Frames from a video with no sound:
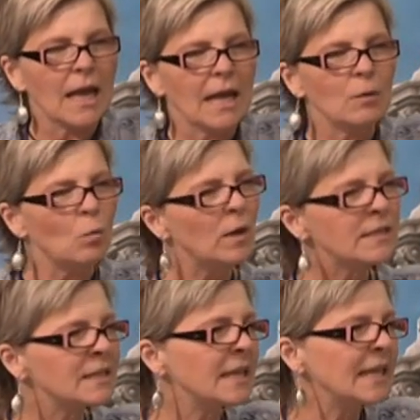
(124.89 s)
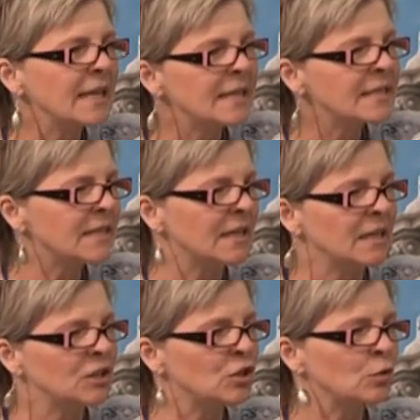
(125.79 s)
It wasn't
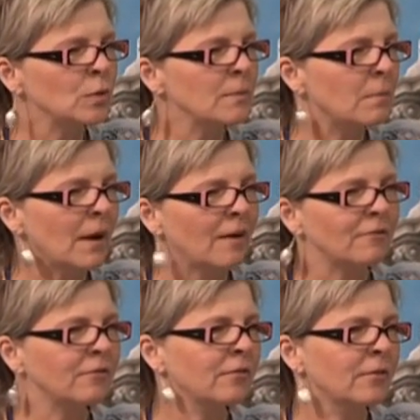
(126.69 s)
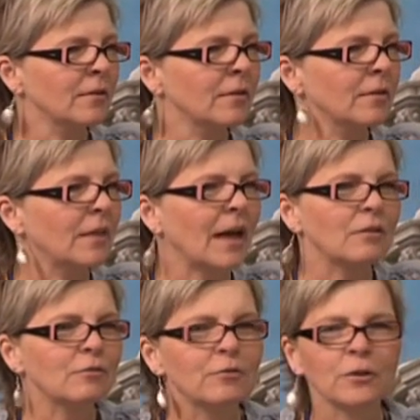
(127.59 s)
easy to rebuff
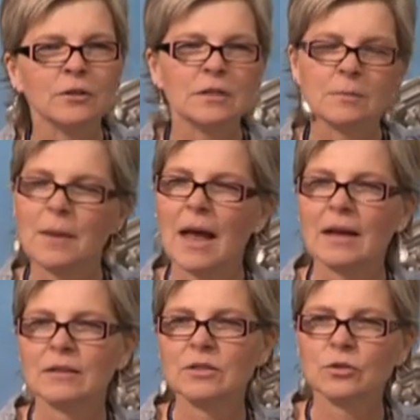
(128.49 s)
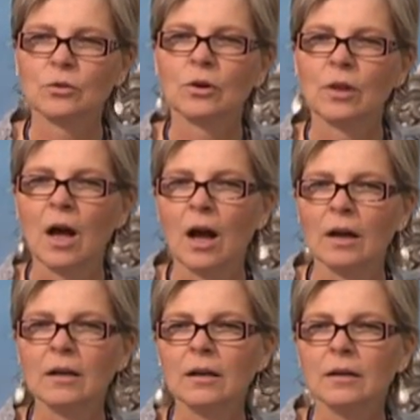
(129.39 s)
that first pastoral
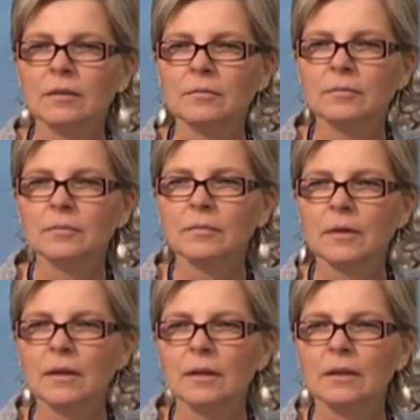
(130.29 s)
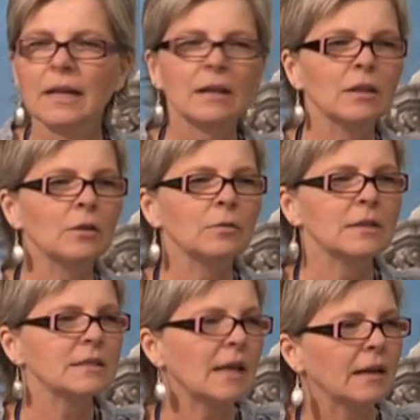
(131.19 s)
hug, let alone the
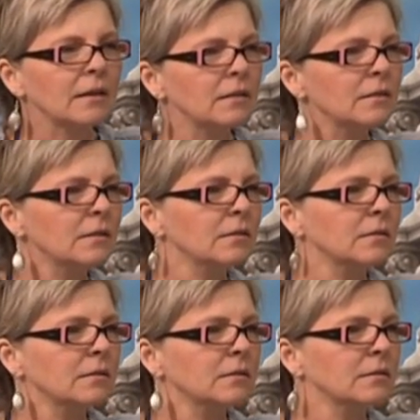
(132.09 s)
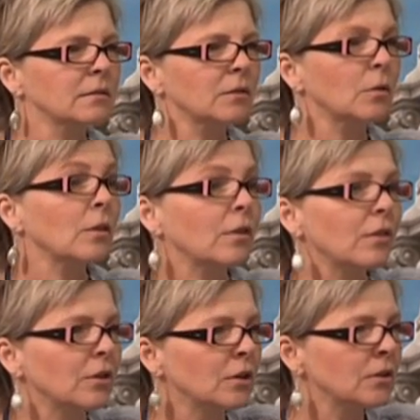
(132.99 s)
second, or the
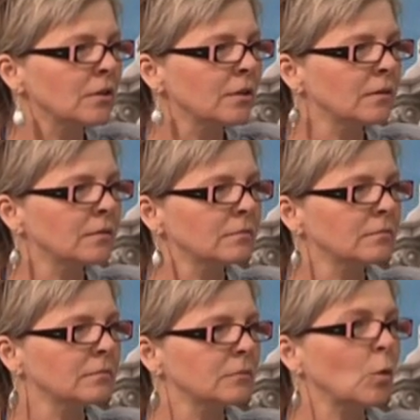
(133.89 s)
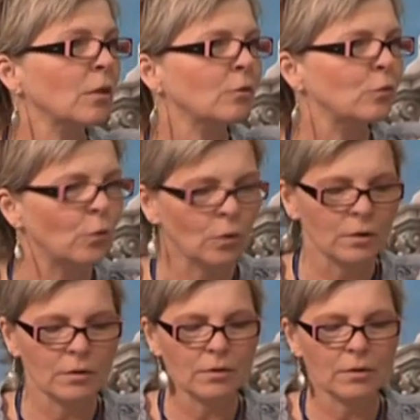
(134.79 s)
third, or the
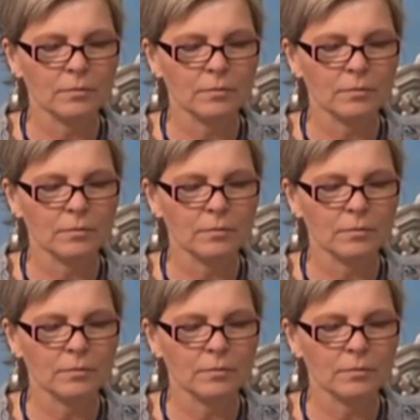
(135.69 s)
fourth.